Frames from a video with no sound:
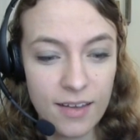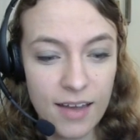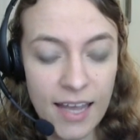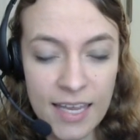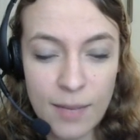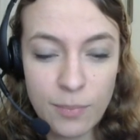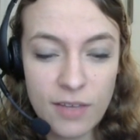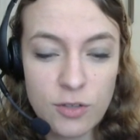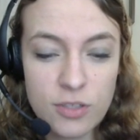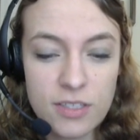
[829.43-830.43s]
I can't believe
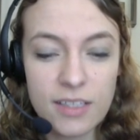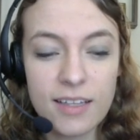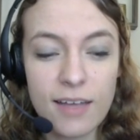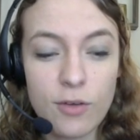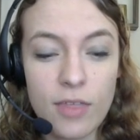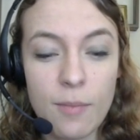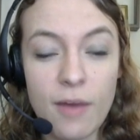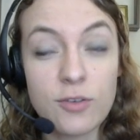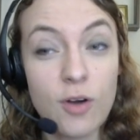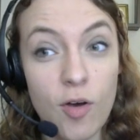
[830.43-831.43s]
you're still in love with him
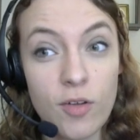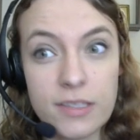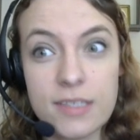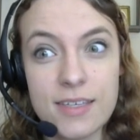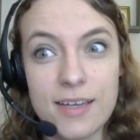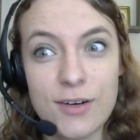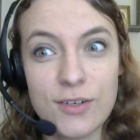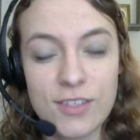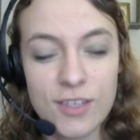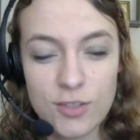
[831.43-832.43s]
after all these
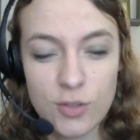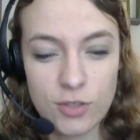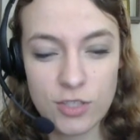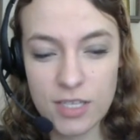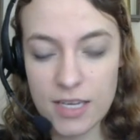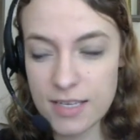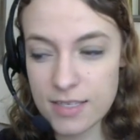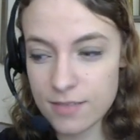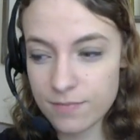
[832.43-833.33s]
years, George teased.